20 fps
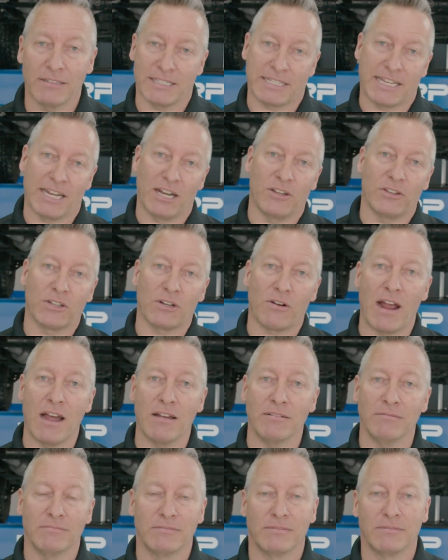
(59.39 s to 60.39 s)
Let's get it on the
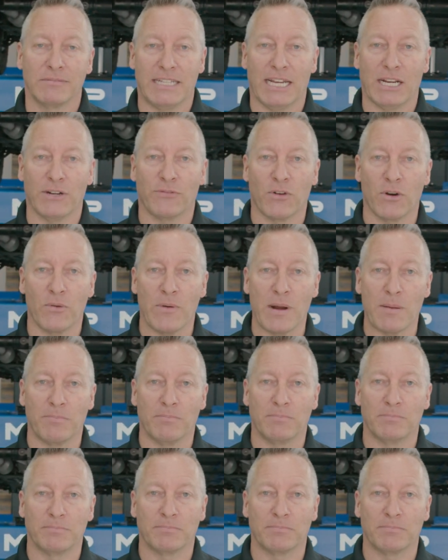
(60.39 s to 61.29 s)
ground, take it for a rip.